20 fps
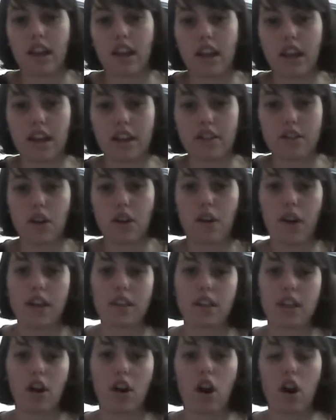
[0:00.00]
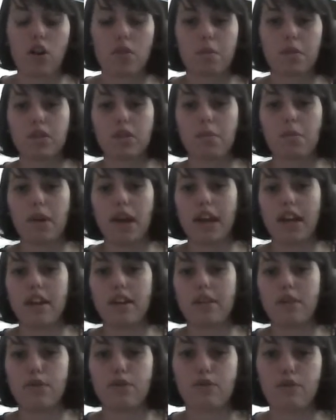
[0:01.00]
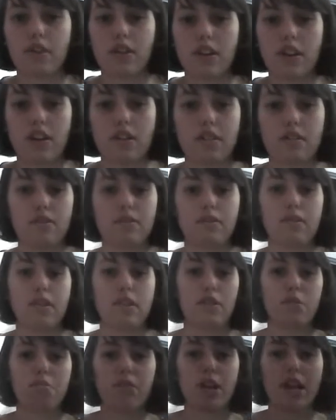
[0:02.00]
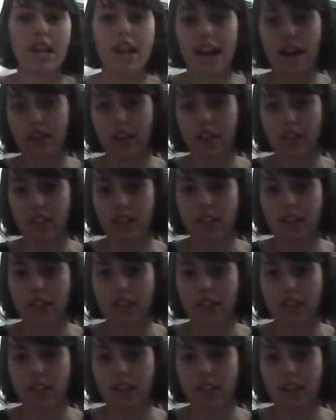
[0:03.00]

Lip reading: and so I think art was a way of bringing out,